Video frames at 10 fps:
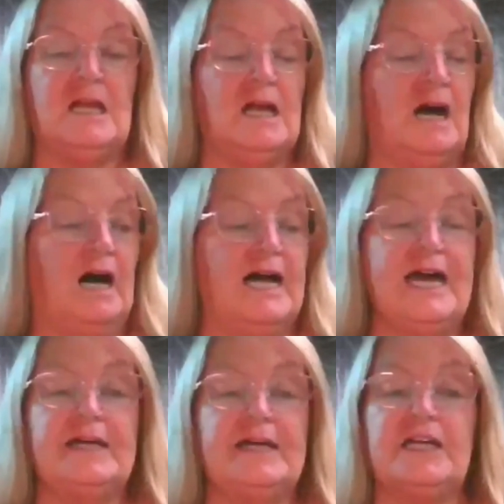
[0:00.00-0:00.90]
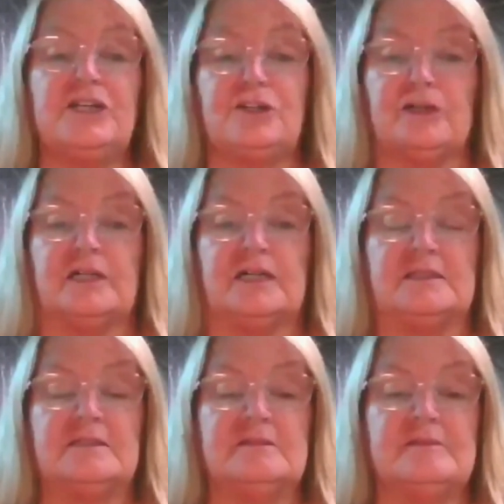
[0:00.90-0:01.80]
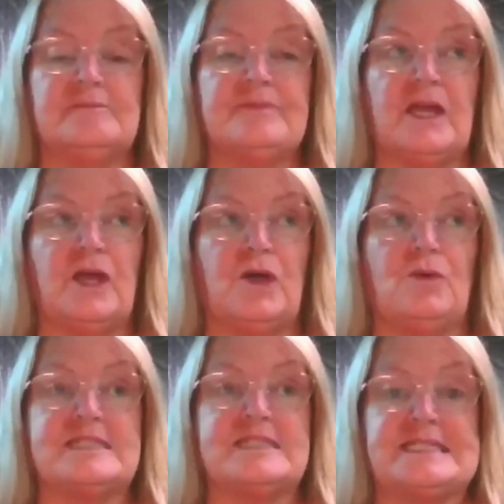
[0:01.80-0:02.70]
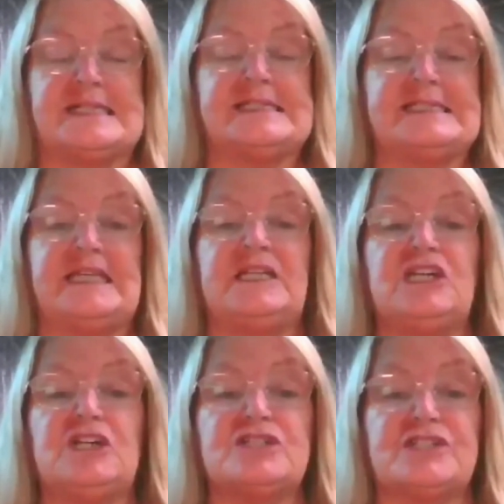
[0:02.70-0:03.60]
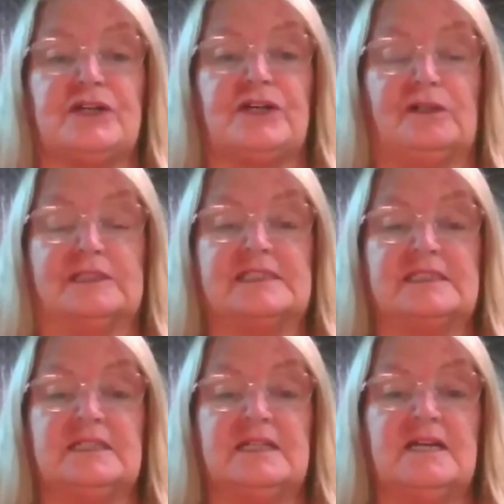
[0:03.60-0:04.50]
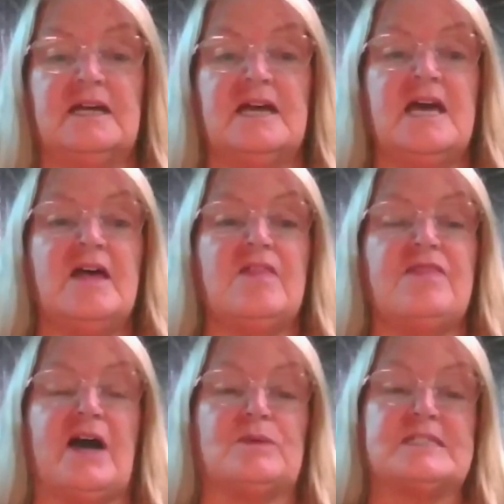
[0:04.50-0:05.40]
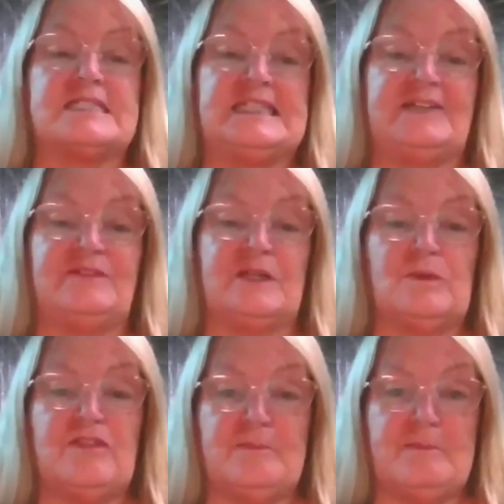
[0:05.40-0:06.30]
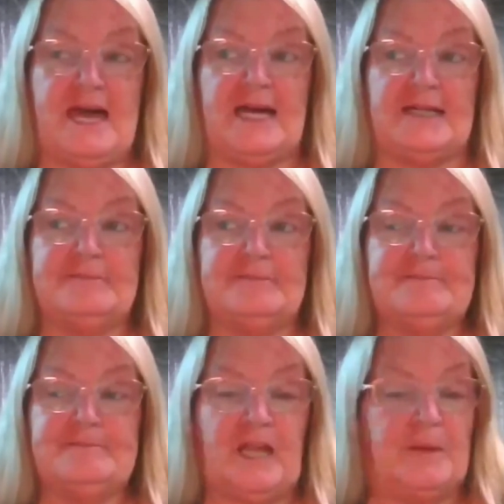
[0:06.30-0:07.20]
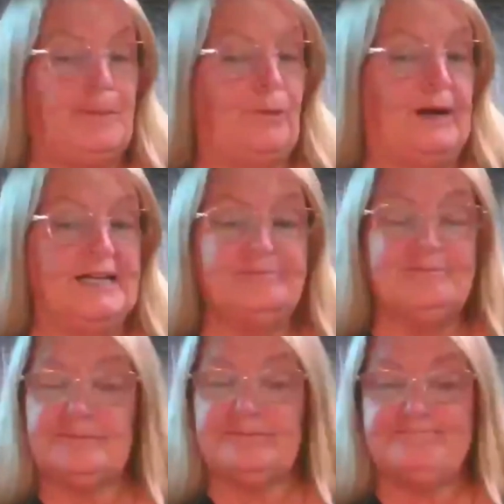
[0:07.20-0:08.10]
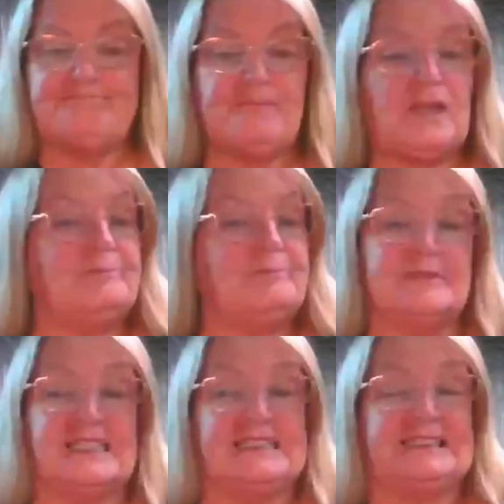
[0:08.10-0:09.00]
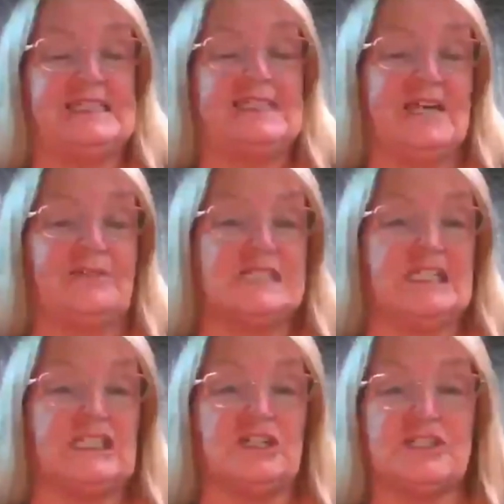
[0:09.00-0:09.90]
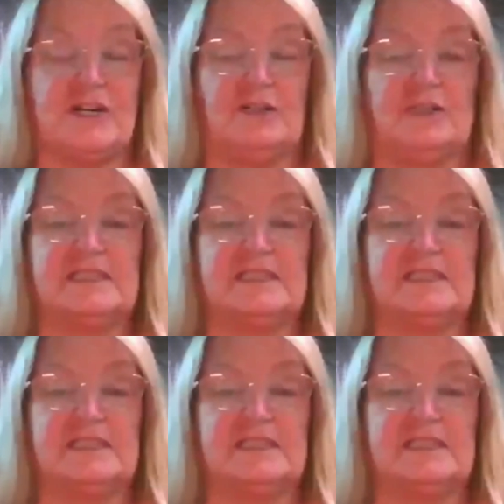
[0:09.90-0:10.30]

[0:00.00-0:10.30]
I had a girl who was 16 years old that was living with a man, a boy, 16, 17 years old,